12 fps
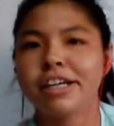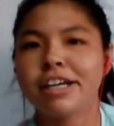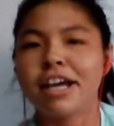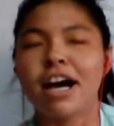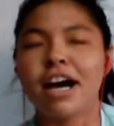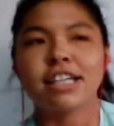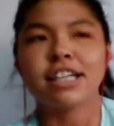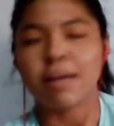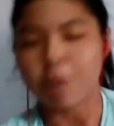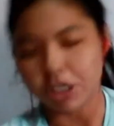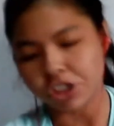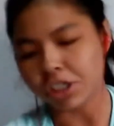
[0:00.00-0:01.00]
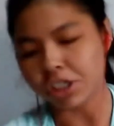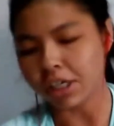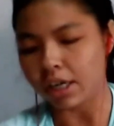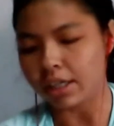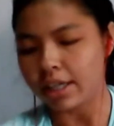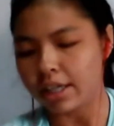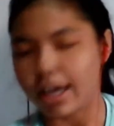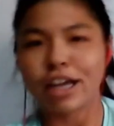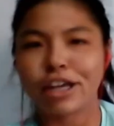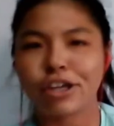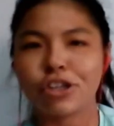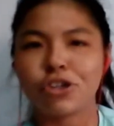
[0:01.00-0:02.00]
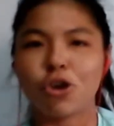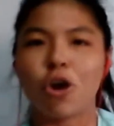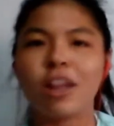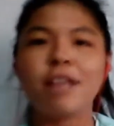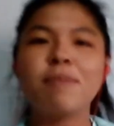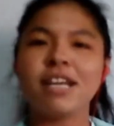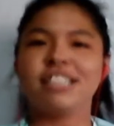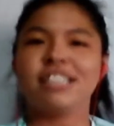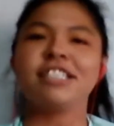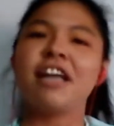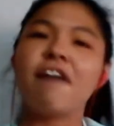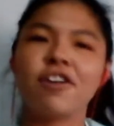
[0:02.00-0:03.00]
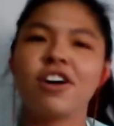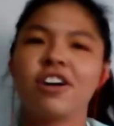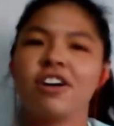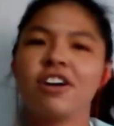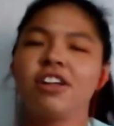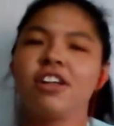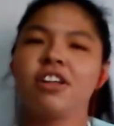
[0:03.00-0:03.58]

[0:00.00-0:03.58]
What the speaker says: yeah, as I mentioned like your limit is never